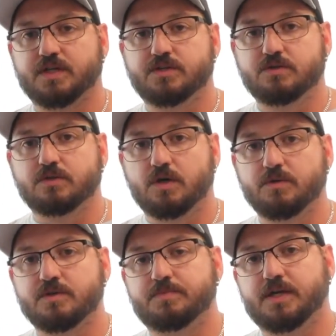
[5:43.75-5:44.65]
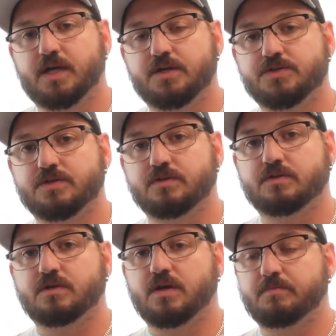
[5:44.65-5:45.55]
they do lower the pH
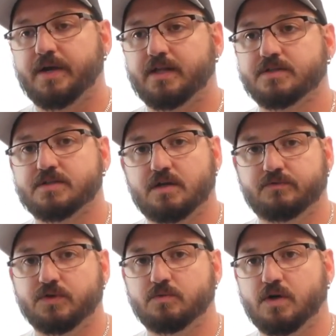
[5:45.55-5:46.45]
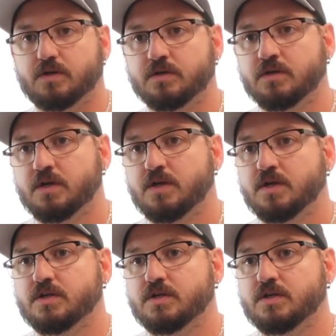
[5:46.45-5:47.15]
balance of your water.